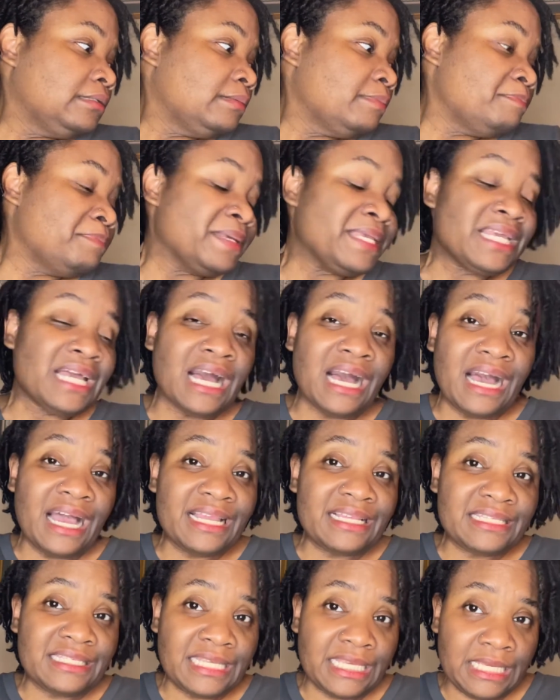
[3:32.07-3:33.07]
be
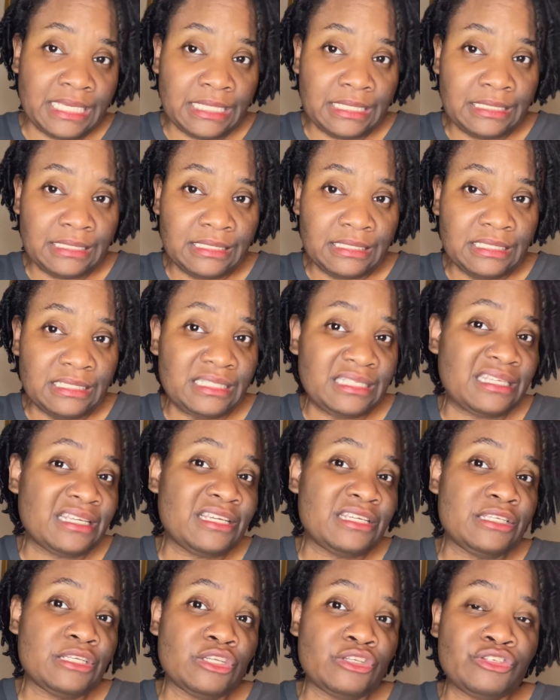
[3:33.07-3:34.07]
auntie to
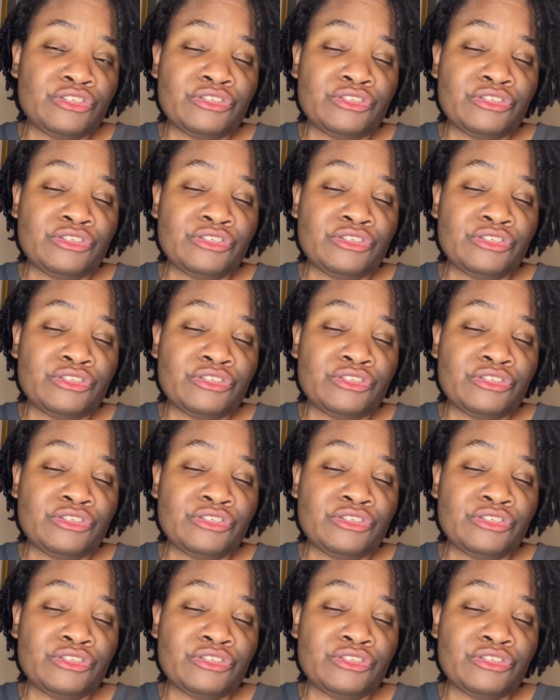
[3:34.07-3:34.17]
your